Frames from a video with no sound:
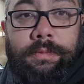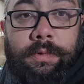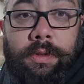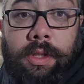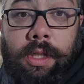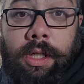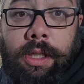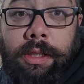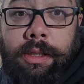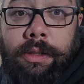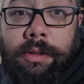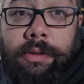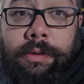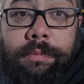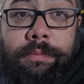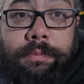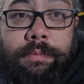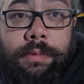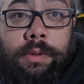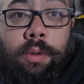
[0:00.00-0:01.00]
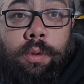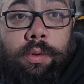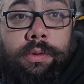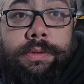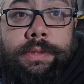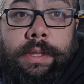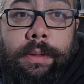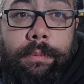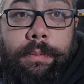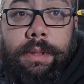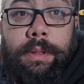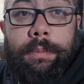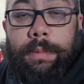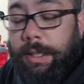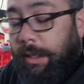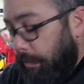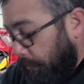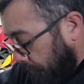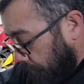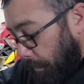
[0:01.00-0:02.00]
got a little cool something in the
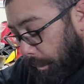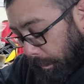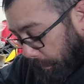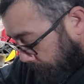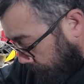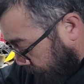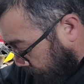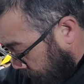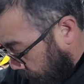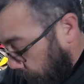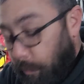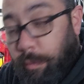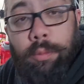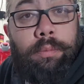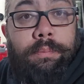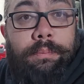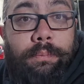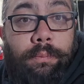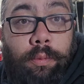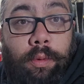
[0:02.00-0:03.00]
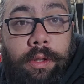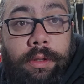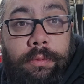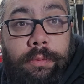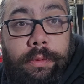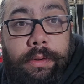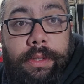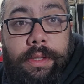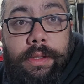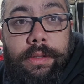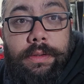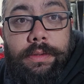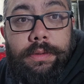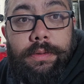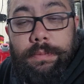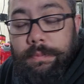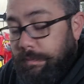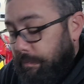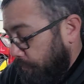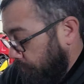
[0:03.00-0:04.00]
mail. I've never worked with
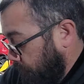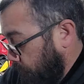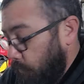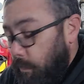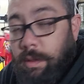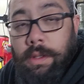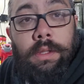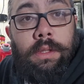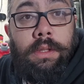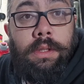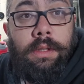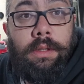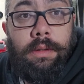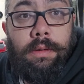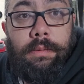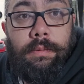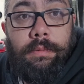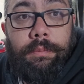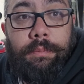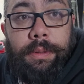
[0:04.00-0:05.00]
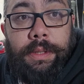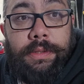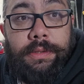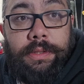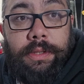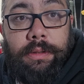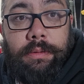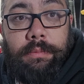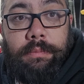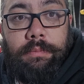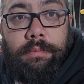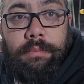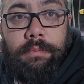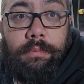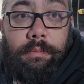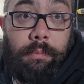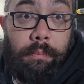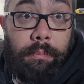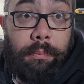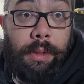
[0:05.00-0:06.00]
this piston
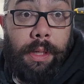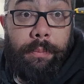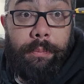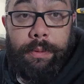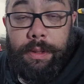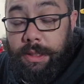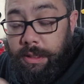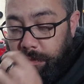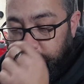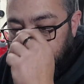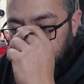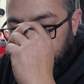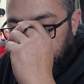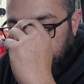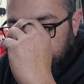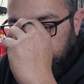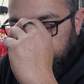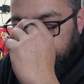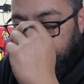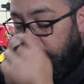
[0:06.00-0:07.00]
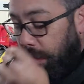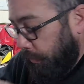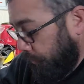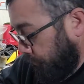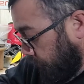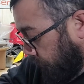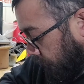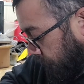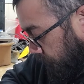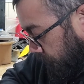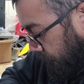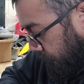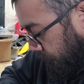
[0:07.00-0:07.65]
company, manufacturer,